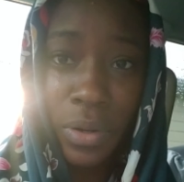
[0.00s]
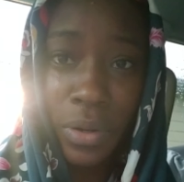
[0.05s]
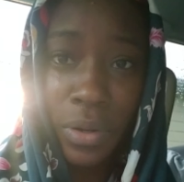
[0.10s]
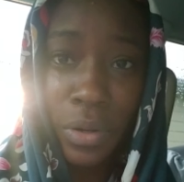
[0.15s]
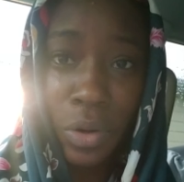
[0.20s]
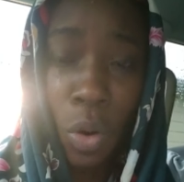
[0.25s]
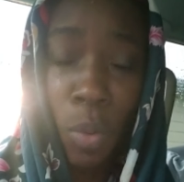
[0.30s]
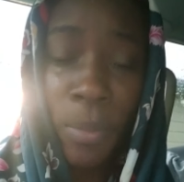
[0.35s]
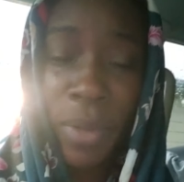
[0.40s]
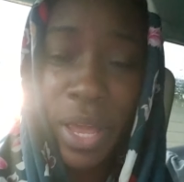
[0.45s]

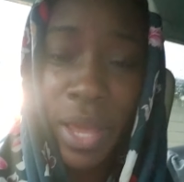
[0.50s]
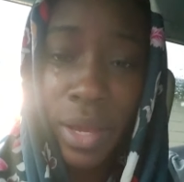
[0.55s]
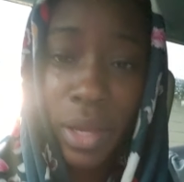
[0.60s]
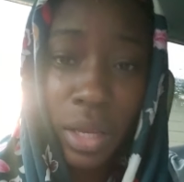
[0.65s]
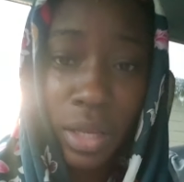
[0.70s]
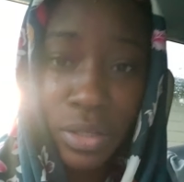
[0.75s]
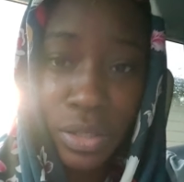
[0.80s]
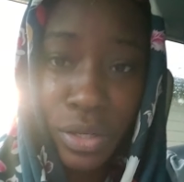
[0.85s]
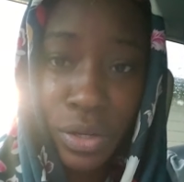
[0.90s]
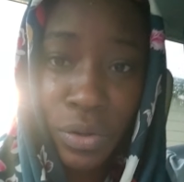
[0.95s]
No man
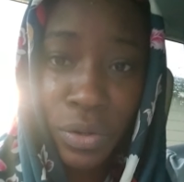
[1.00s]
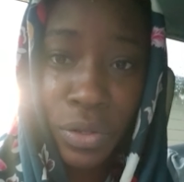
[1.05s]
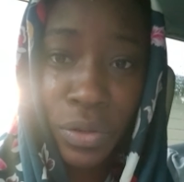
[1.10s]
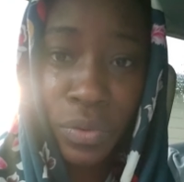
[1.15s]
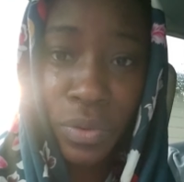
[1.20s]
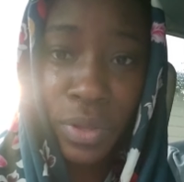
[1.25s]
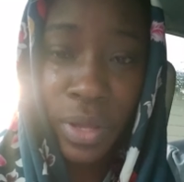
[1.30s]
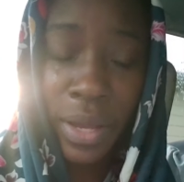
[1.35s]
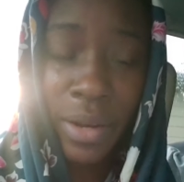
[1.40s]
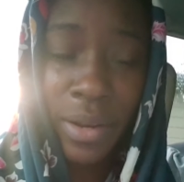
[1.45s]
can tell
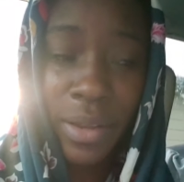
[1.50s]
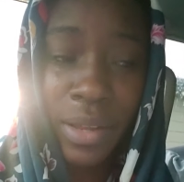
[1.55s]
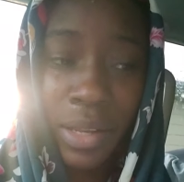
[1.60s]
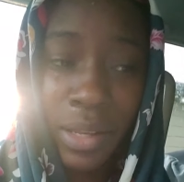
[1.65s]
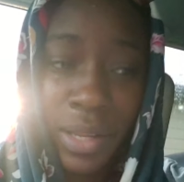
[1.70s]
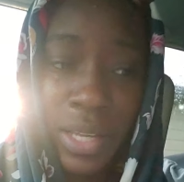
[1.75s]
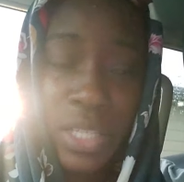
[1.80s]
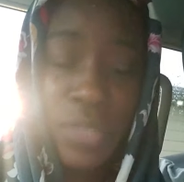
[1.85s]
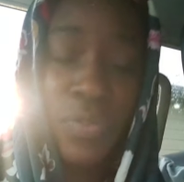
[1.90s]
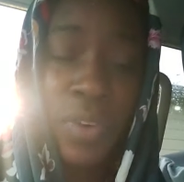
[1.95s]
you that
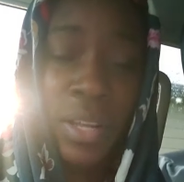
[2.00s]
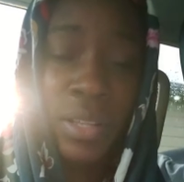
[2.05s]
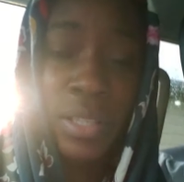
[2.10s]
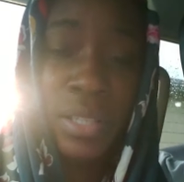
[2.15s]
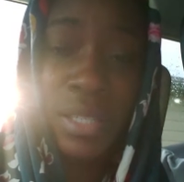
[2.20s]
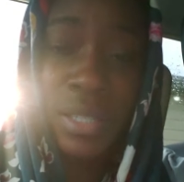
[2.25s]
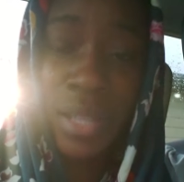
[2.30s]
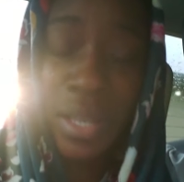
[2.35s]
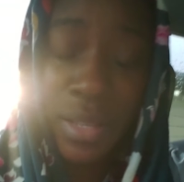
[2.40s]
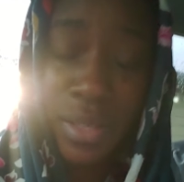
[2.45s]
unless Father
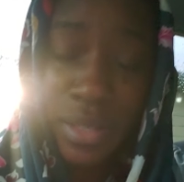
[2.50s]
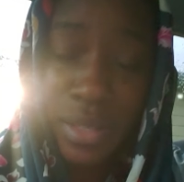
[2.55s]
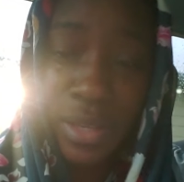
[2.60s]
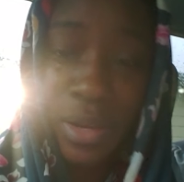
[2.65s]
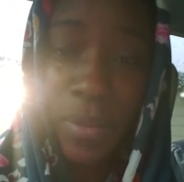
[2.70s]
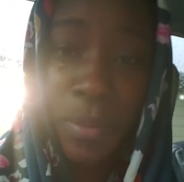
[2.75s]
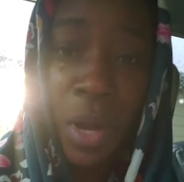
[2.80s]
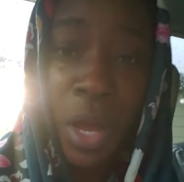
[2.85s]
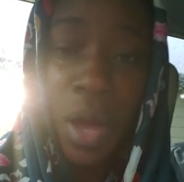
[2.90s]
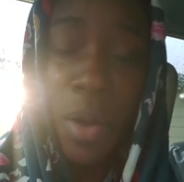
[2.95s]
sends
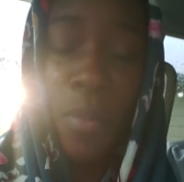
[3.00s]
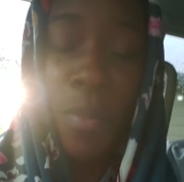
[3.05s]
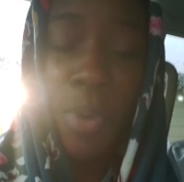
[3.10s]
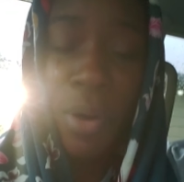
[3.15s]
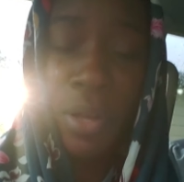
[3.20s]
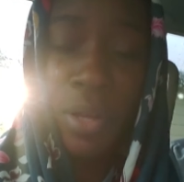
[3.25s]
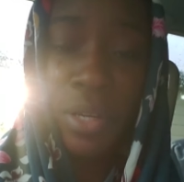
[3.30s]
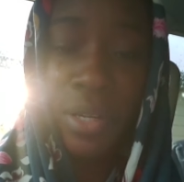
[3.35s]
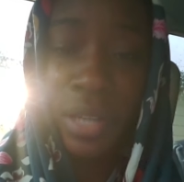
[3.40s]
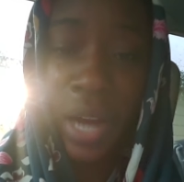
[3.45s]
them,
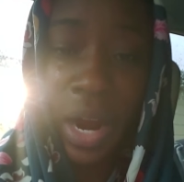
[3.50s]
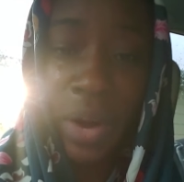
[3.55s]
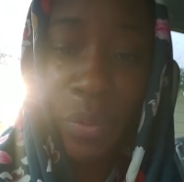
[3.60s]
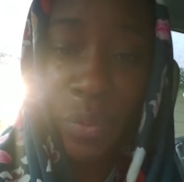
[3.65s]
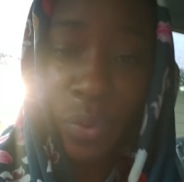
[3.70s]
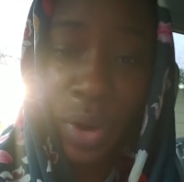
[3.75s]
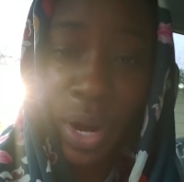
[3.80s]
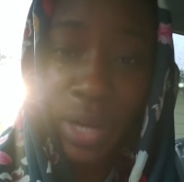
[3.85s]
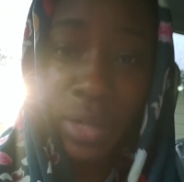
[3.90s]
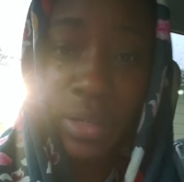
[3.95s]
but
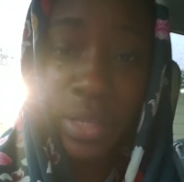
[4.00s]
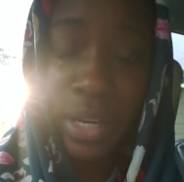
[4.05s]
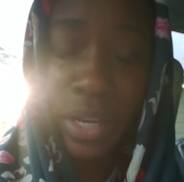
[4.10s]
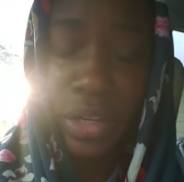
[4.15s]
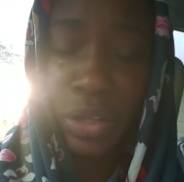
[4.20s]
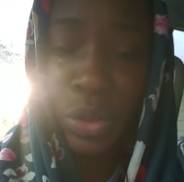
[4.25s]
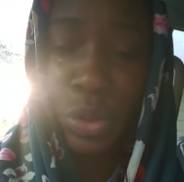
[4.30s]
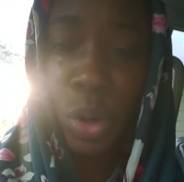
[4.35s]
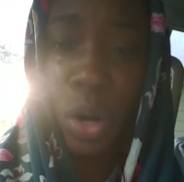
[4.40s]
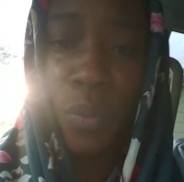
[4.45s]
directly
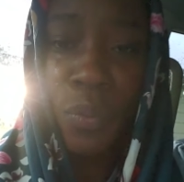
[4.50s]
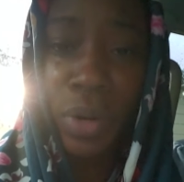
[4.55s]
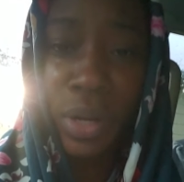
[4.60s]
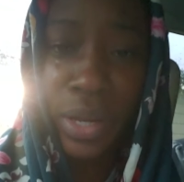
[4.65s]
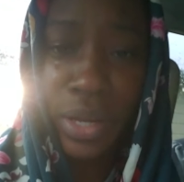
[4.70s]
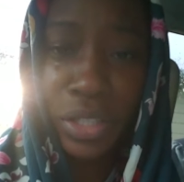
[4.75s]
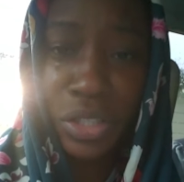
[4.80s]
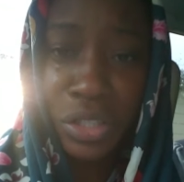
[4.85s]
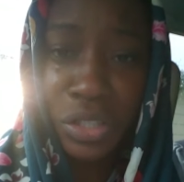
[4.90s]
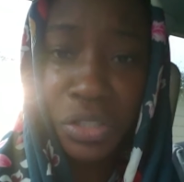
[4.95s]
in your
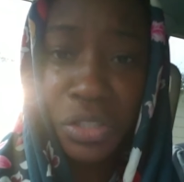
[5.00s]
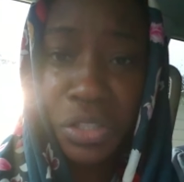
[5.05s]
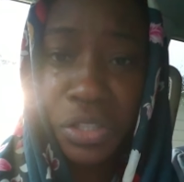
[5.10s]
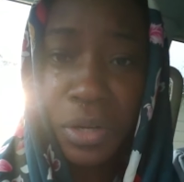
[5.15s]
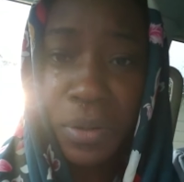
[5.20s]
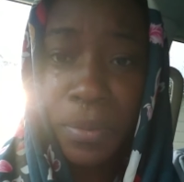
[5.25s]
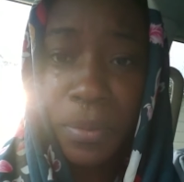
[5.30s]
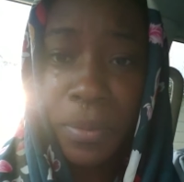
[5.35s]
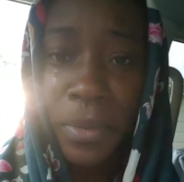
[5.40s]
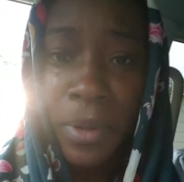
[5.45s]

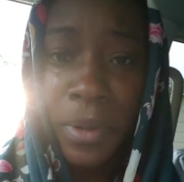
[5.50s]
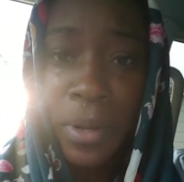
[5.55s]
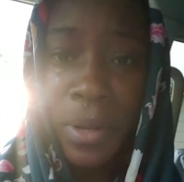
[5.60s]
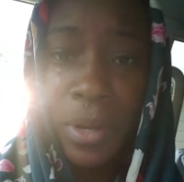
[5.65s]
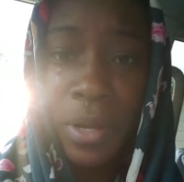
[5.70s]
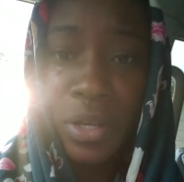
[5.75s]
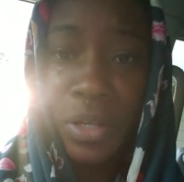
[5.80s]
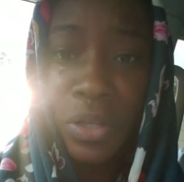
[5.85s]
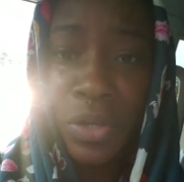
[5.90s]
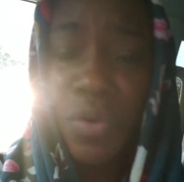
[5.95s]
relationship,
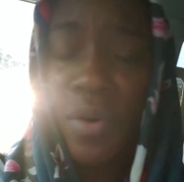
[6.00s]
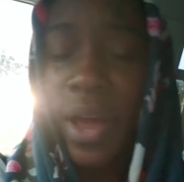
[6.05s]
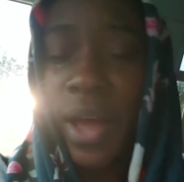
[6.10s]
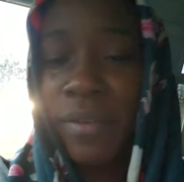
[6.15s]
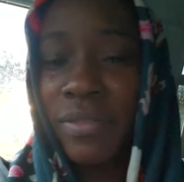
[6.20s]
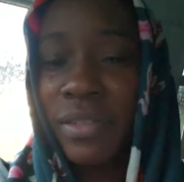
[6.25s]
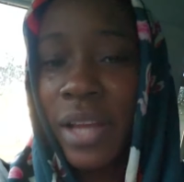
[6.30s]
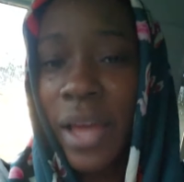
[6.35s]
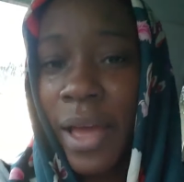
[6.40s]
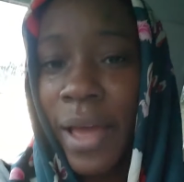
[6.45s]
you
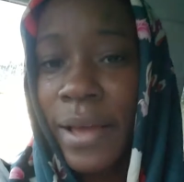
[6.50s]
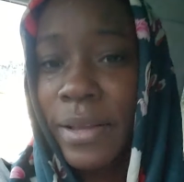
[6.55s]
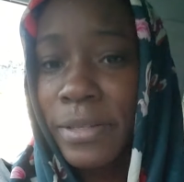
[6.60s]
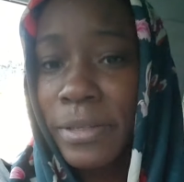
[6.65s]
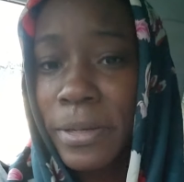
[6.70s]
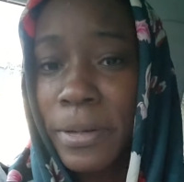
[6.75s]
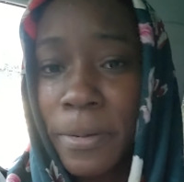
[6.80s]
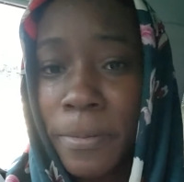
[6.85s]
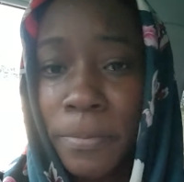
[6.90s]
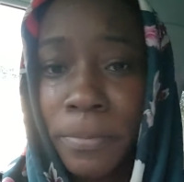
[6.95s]
have to ask Him.